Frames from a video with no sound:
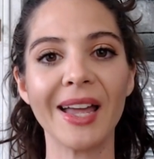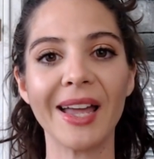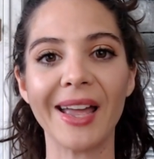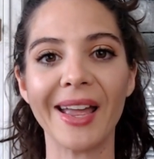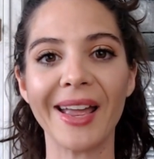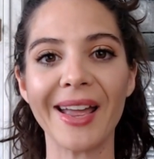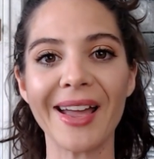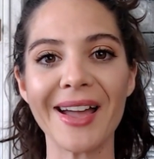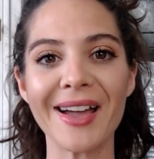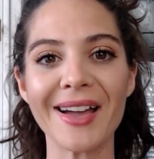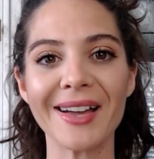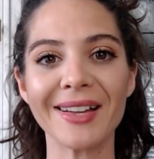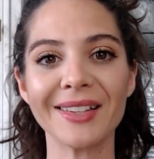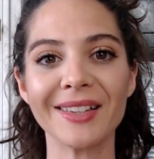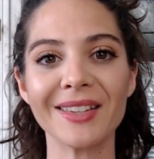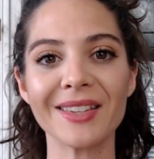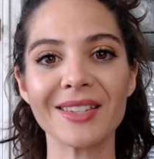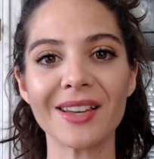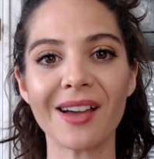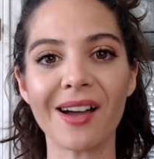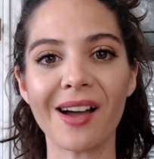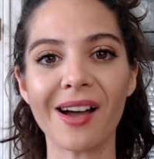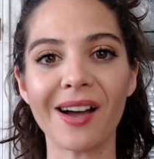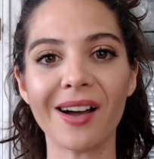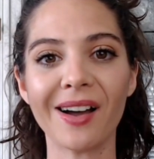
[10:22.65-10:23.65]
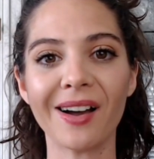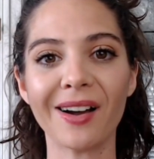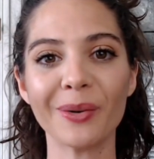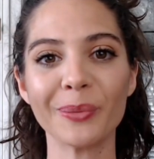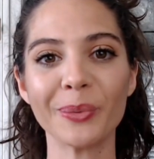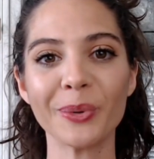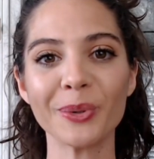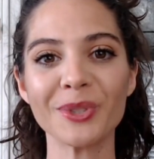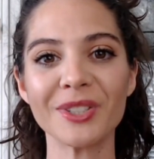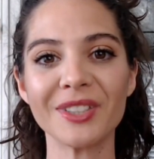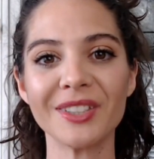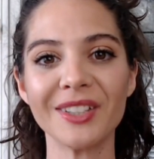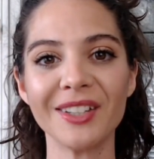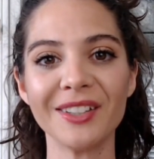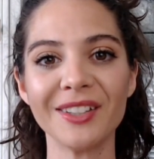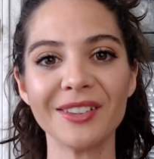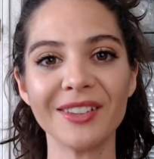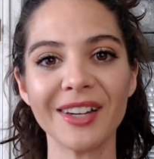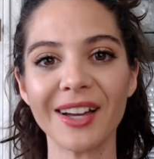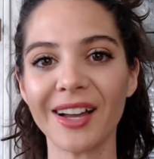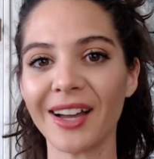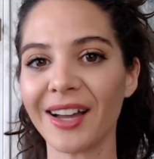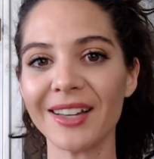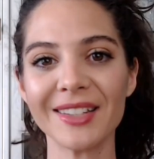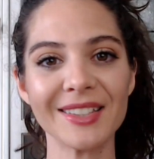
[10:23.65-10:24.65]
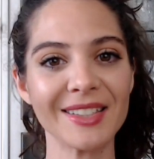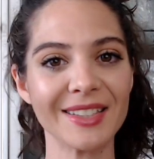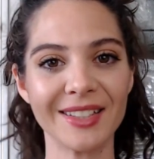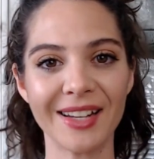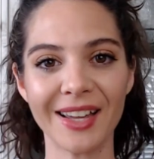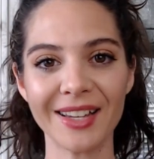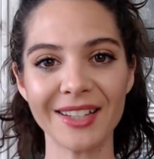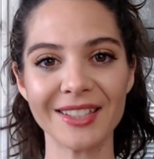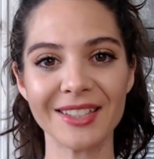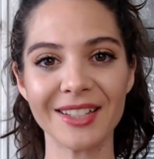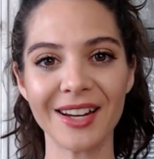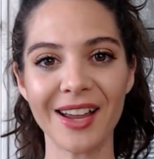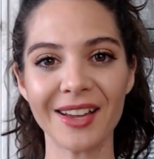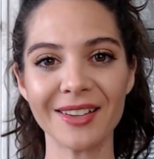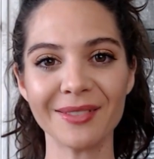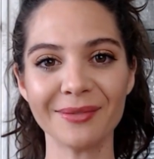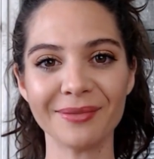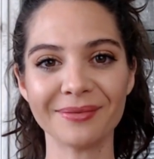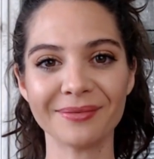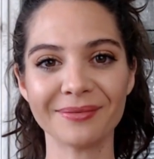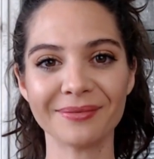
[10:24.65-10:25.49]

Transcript: And uh, we'll see you guys next time.